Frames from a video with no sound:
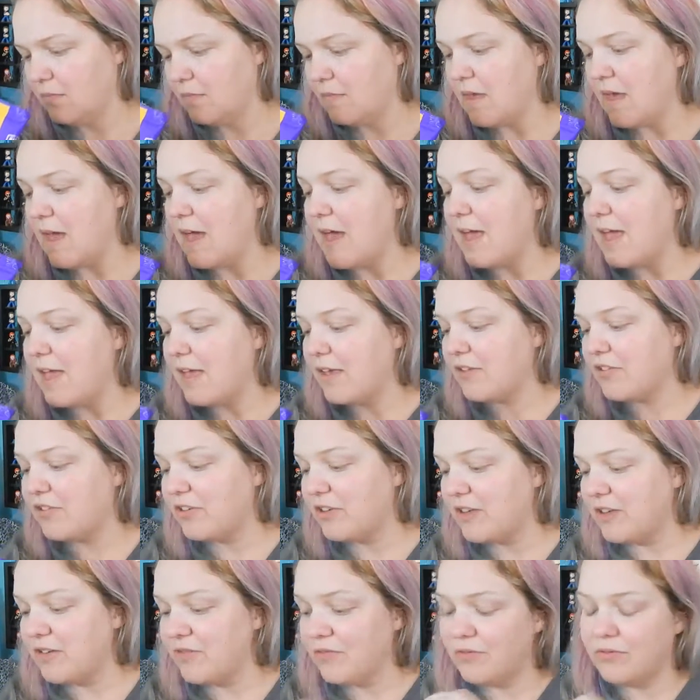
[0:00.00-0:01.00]

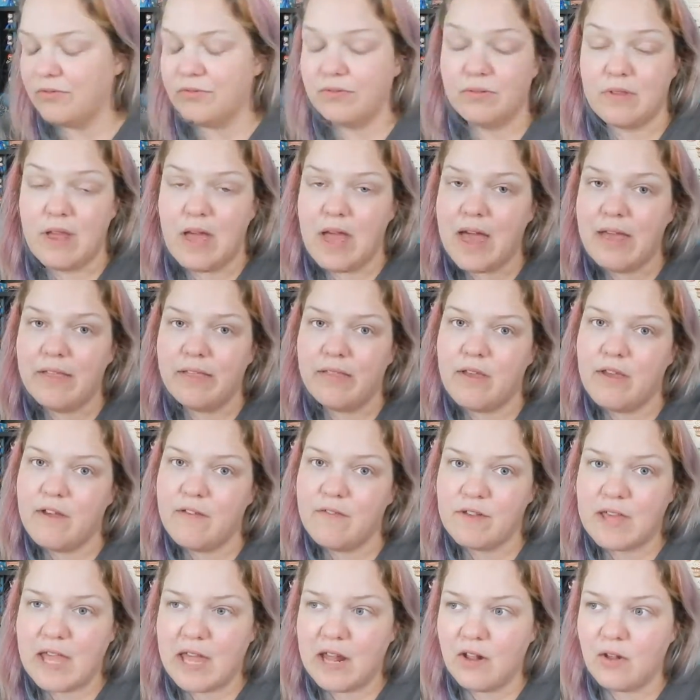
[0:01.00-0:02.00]
I
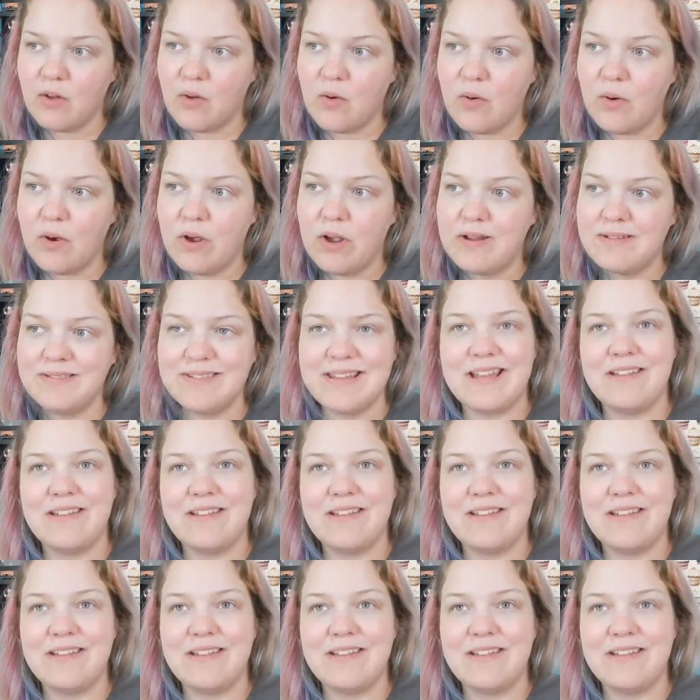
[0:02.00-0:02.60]
love kettle corn.